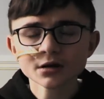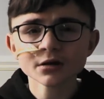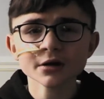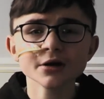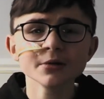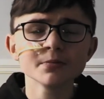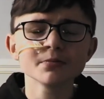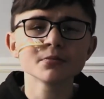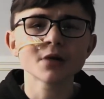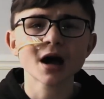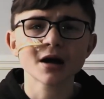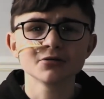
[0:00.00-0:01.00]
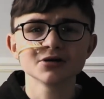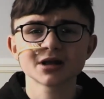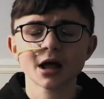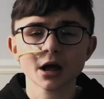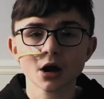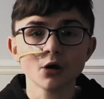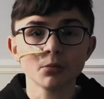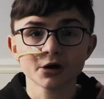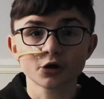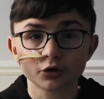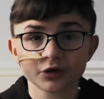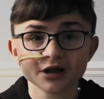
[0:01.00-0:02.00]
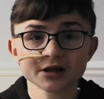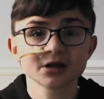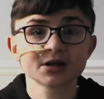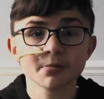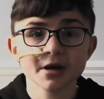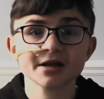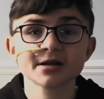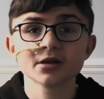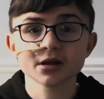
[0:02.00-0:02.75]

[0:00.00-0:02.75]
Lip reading: I was like, oh my god, this is amazing.